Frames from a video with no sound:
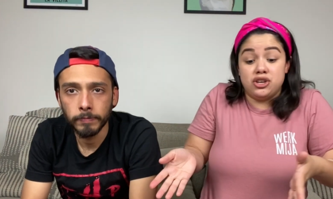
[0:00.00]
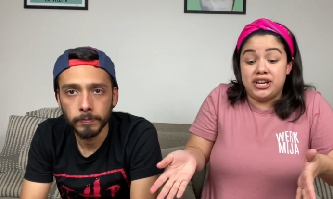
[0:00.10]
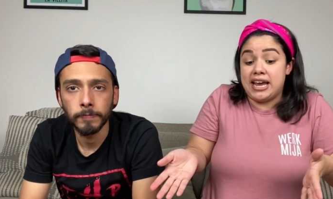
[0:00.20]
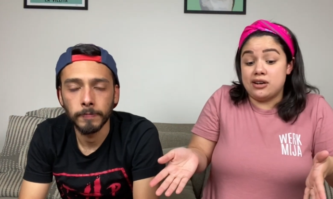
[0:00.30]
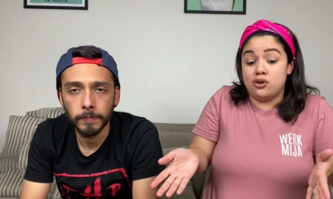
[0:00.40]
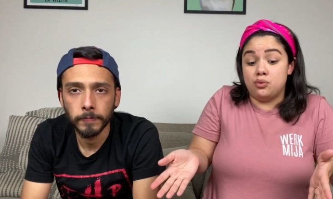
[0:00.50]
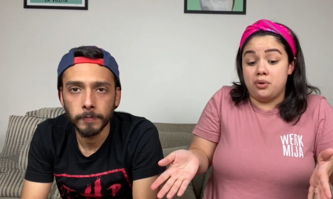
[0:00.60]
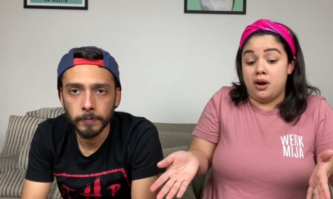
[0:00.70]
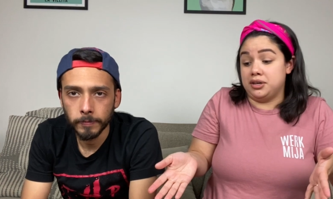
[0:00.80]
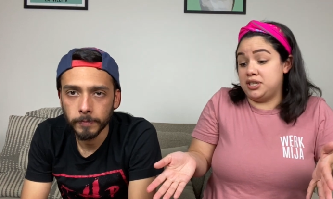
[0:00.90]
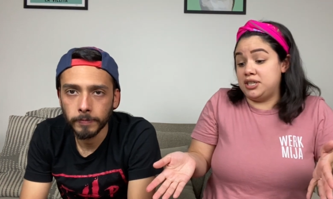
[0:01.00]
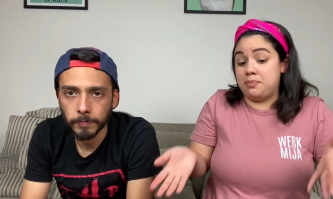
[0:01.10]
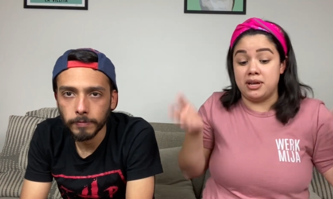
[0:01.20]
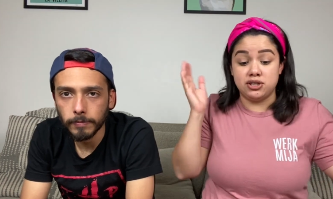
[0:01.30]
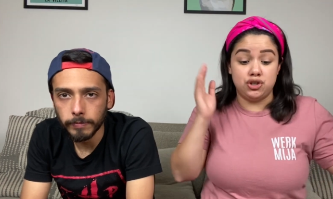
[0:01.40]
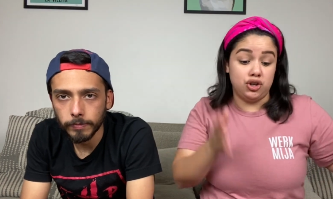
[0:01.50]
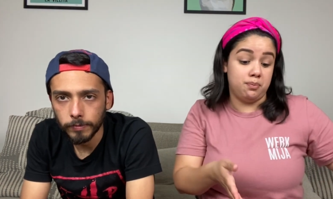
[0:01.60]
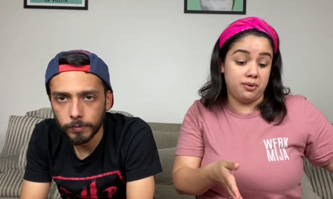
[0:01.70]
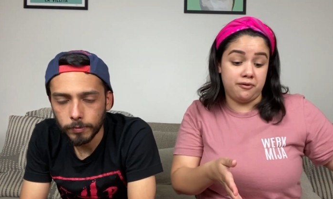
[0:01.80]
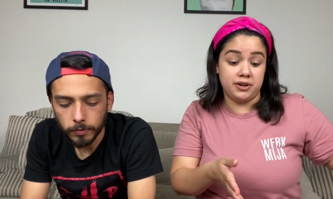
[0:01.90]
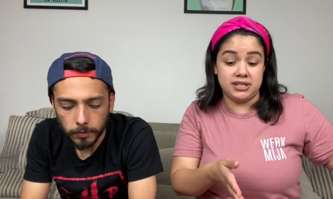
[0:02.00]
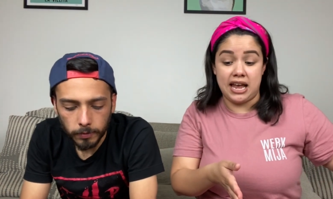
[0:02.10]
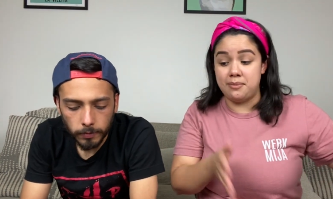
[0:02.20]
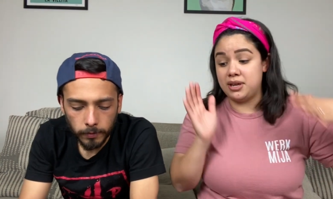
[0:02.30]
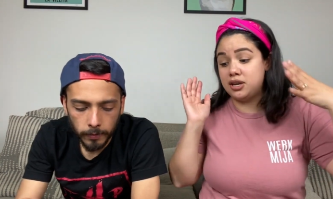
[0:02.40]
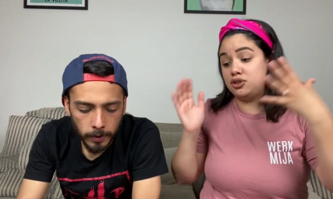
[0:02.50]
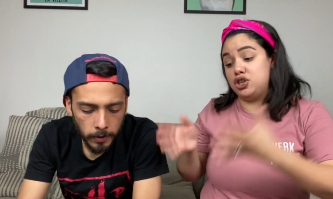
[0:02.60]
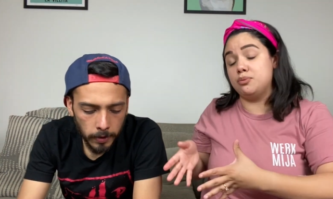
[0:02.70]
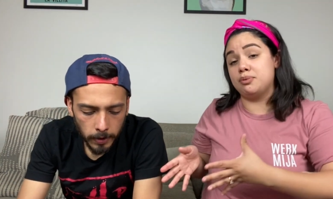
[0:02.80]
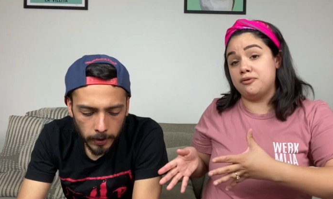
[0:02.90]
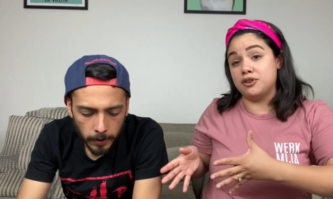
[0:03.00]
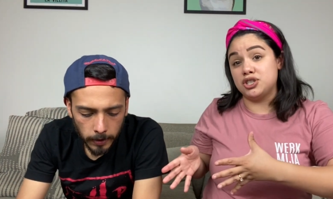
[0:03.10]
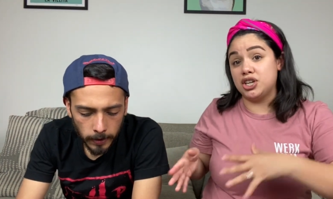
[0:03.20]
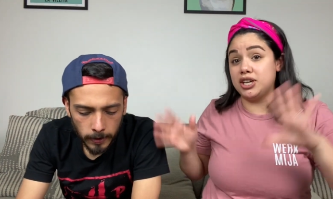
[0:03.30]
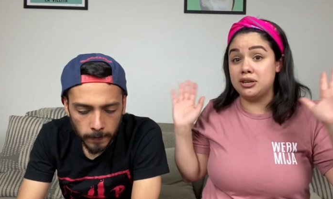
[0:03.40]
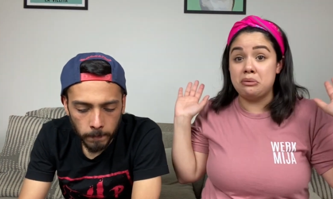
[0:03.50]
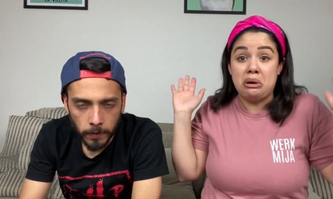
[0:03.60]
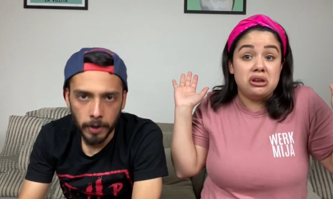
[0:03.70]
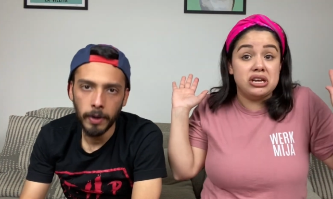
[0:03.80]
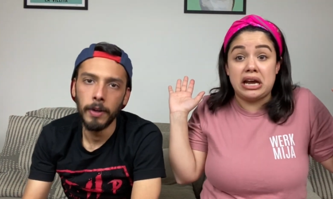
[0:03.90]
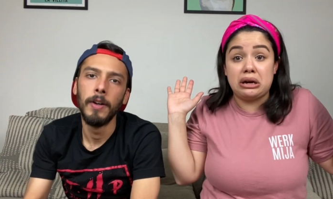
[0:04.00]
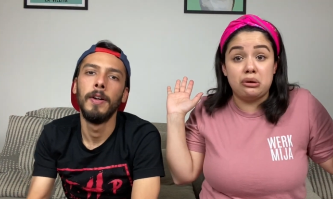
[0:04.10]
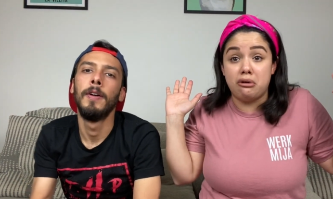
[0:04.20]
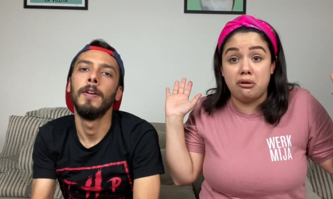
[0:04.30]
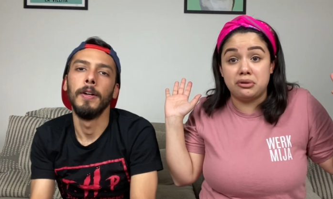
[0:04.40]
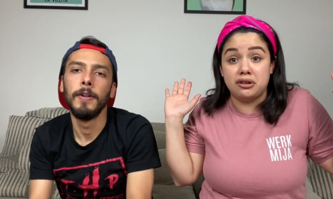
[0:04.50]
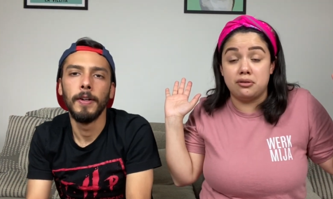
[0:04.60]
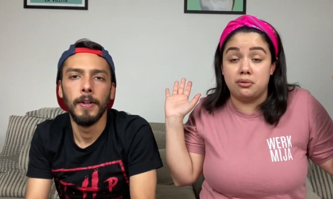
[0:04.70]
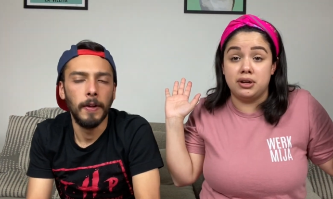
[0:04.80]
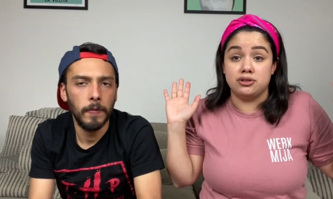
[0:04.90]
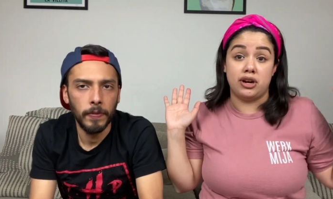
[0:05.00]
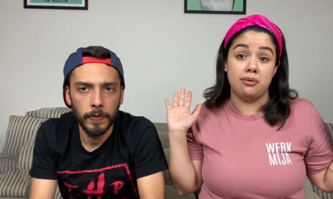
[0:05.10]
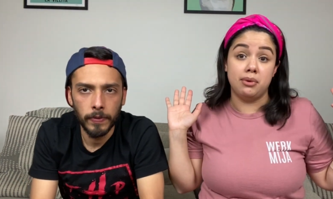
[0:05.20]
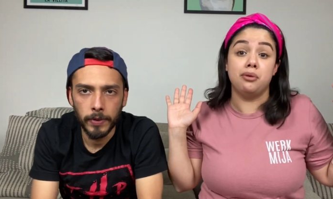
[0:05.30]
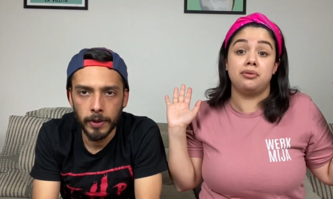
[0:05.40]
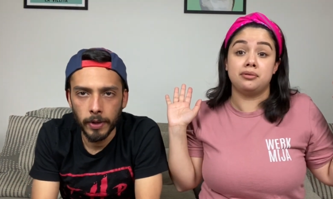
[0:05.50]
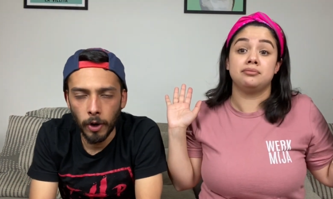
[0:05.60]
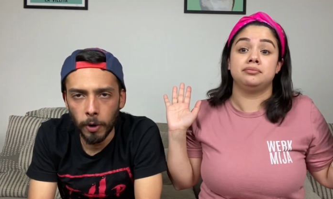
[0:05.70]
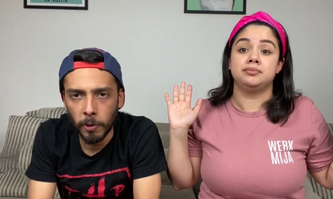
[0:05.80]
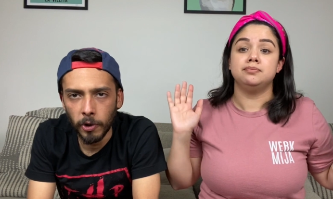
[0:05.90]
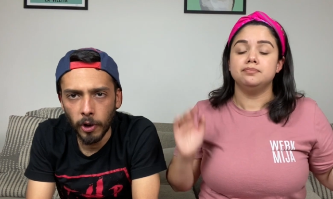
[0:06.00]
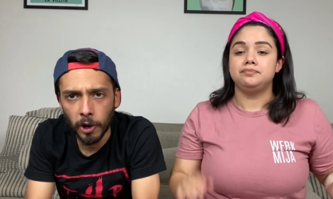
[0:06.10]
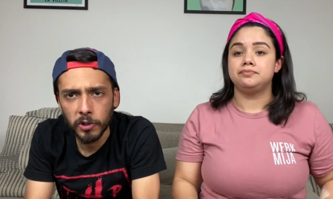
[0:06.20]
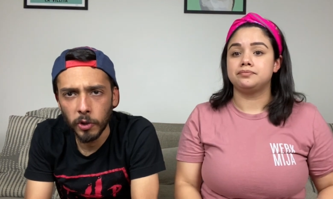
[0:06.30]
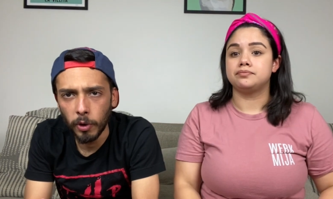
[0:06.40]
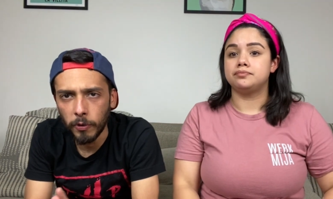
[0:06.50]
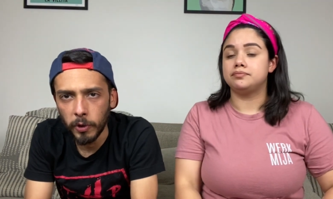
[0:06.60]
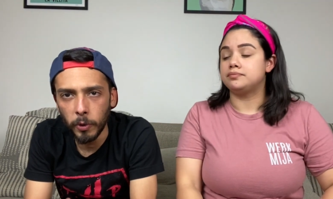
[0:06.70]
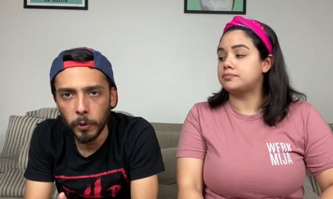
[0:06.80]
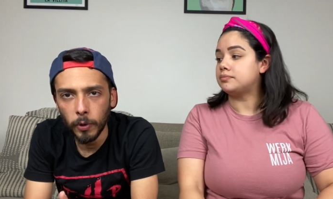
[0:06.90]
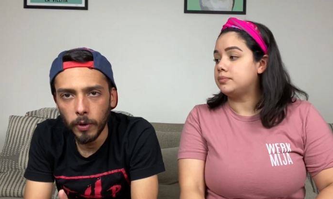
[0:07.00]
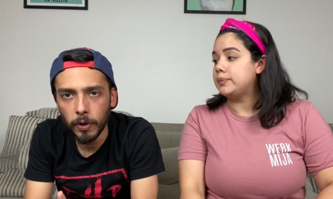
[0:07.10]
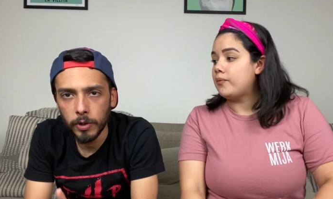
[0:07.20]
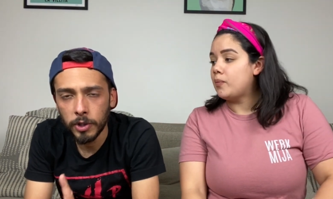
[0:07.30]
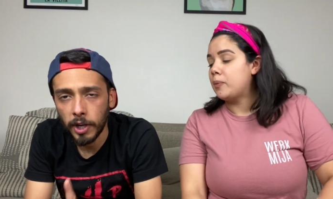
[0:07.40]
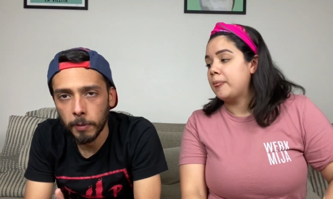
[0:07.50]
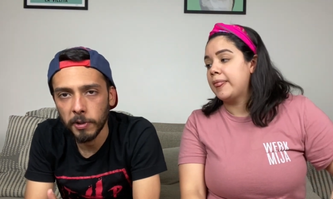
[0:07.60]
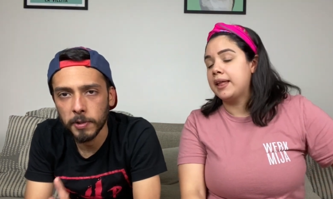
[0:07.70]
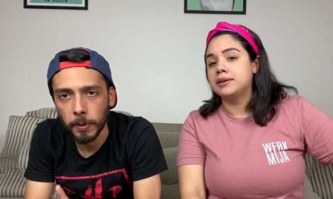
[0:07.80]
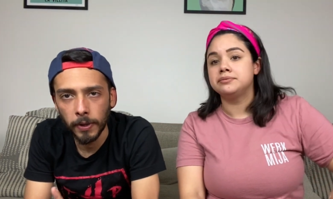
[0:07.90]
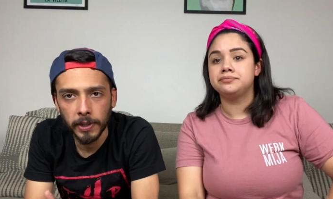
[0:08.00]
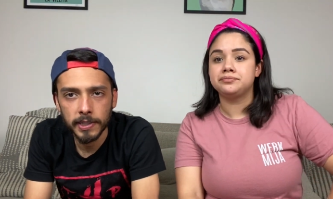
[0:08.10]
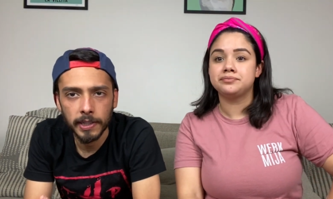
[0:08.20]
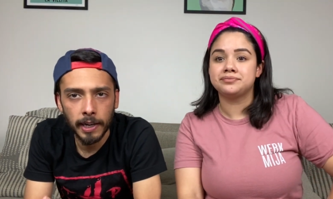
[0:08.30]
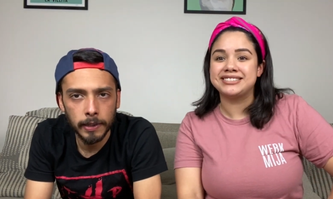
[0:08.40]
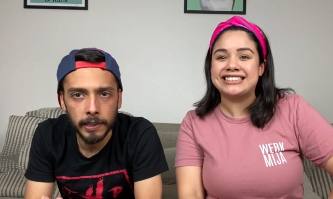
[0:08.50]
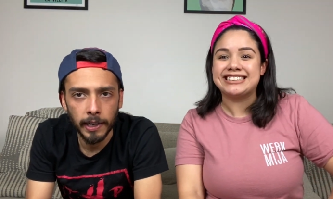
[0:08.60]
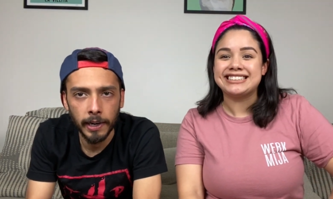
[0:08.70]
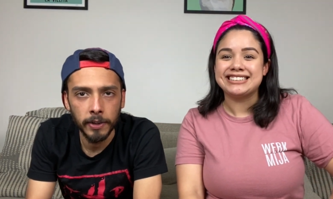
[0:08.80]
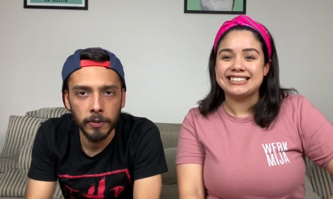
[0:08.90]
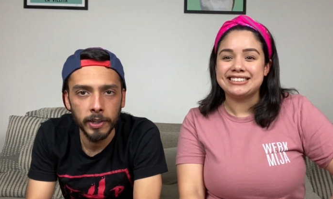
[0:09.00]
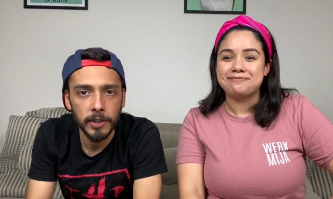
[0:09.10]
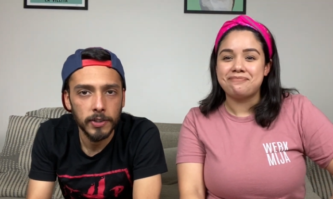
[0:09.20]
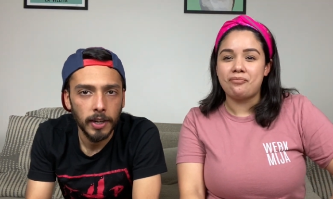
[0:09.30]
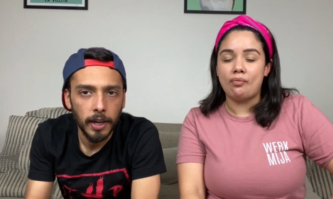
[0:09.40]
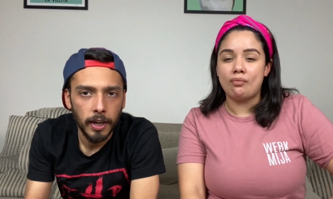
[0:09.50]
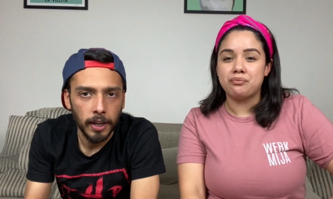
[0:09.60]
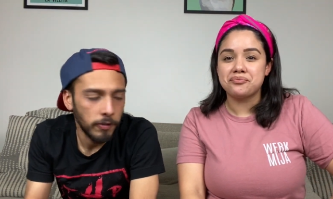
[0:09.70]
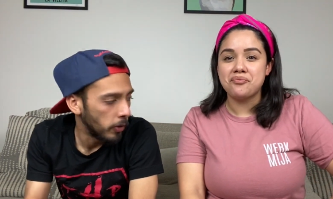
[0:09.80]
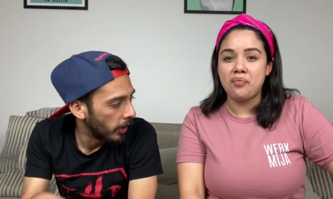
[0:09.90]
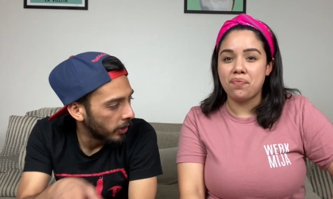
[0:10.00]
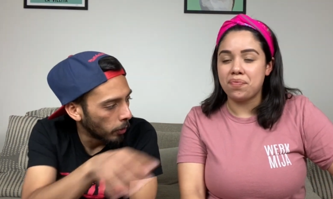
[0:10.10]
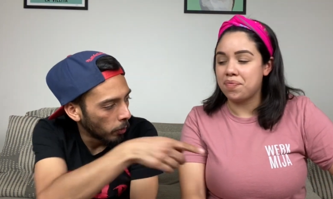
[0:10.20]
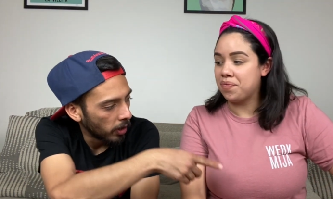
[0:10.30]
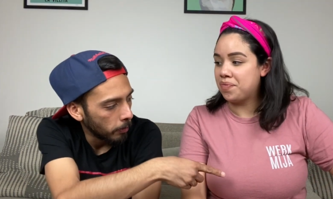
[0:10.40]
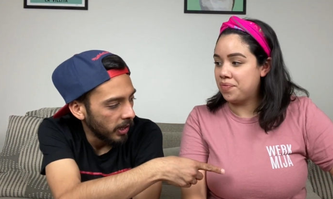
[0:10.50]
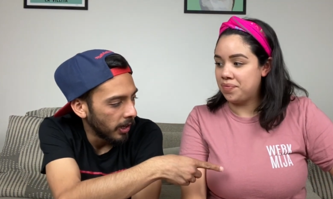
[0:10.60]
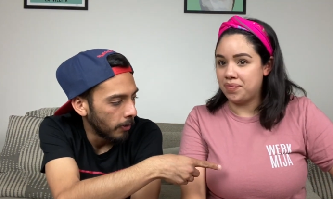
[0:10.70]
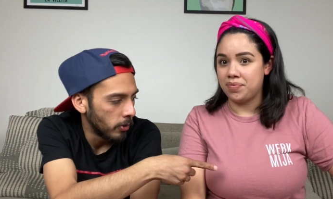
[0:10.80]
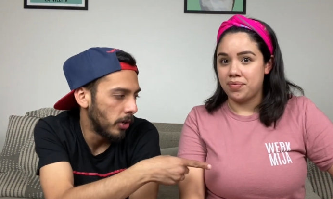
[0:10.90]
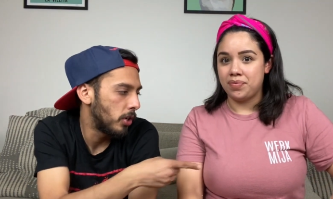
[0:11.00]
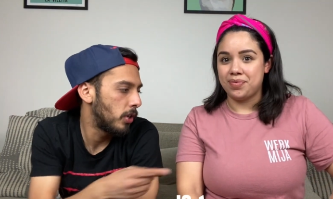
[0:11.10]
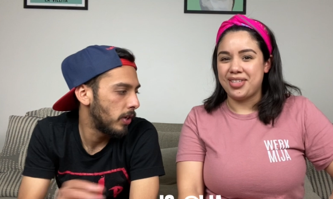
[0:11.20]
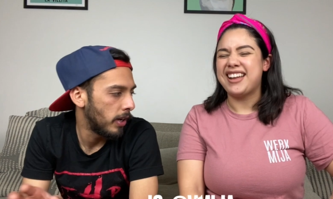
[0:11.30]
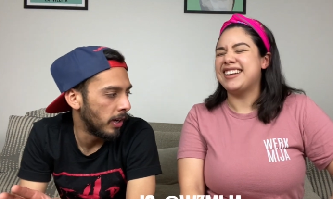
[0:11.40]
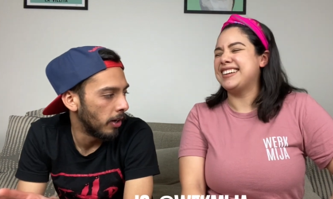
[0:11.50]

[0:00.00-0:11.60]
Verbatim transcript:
Speaker 1: You can't go wrong. It just depends. Do you prefer salmon? Do you prefer chicken? You can't go wrong with either one. Try them both.
Speaker 2: Also, a few shameless plugs at the end of this. If you like the Work Mija merch, hit